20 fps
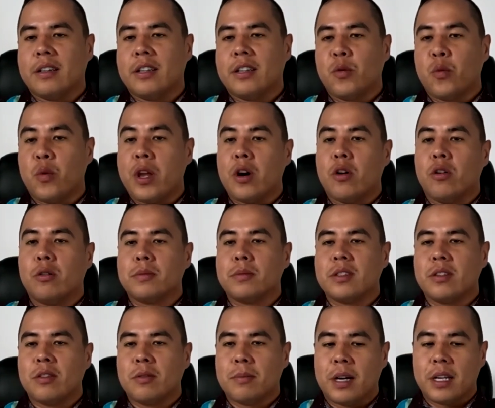We owe them
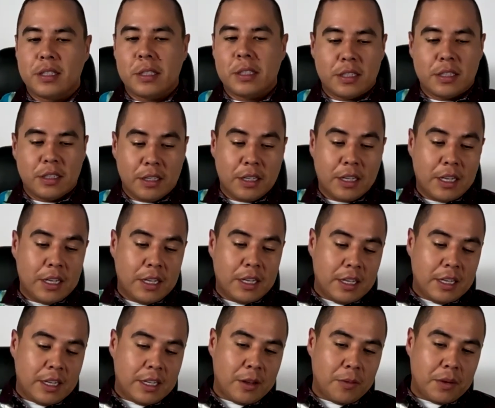so much. And
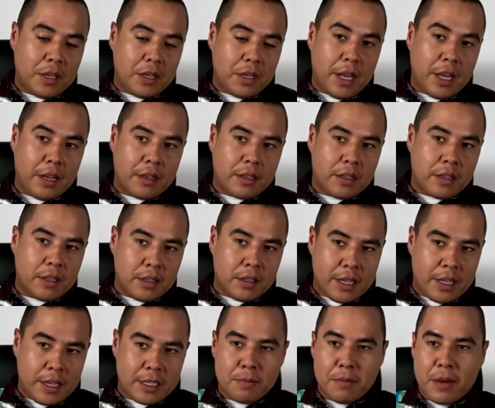then we take,
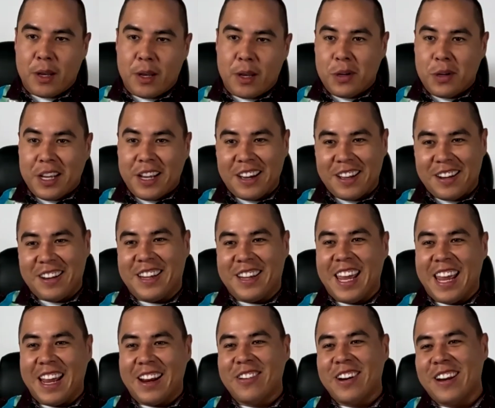as men, we kind of
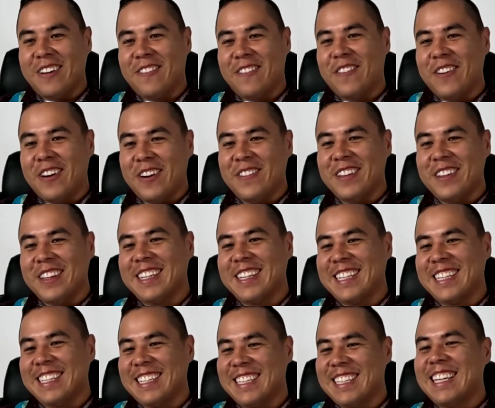take credit for
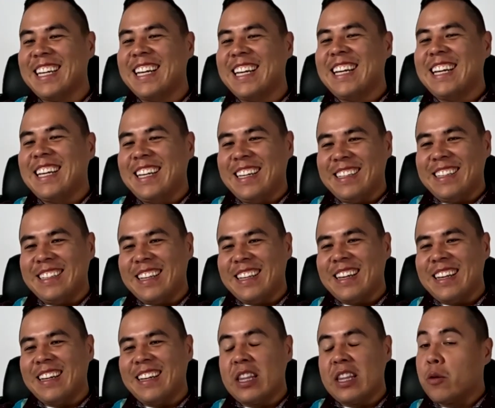everything. And
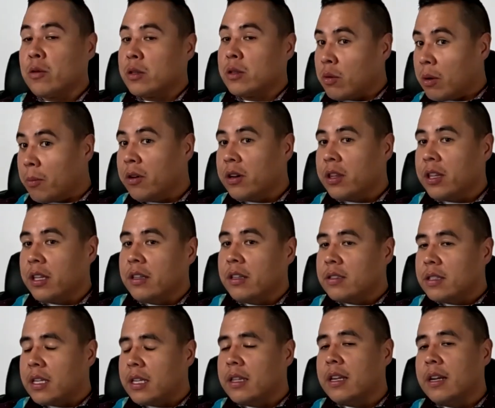then there was one more thing you
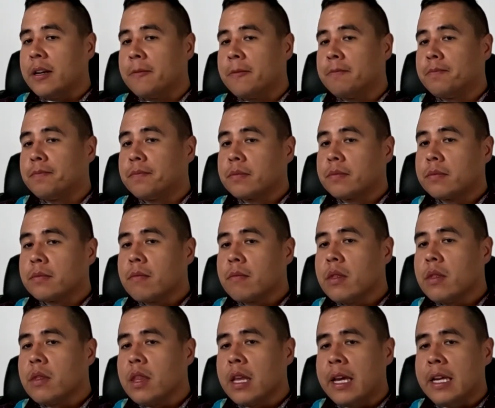said there,
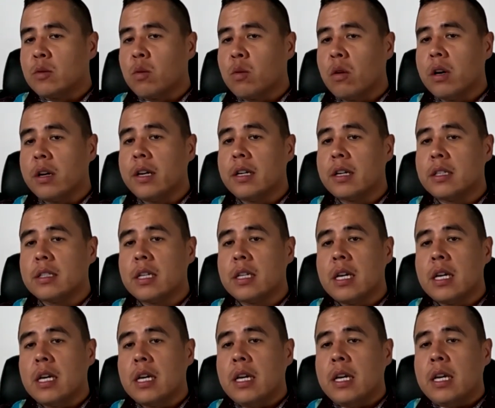as warriors,
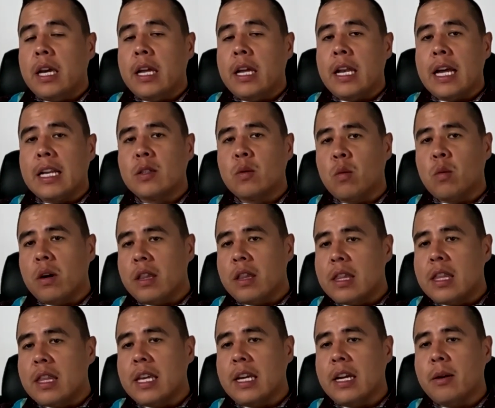and that's one
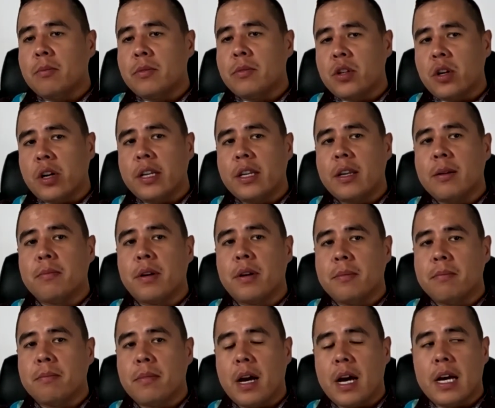thing I'm trying to
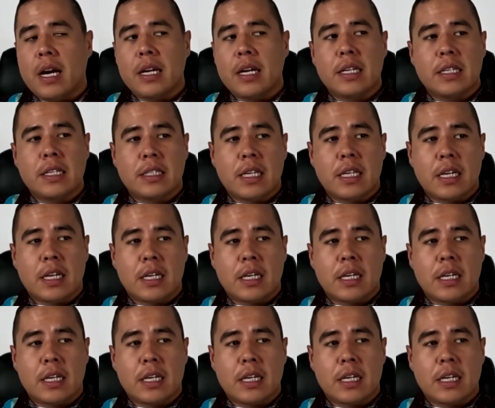bring back is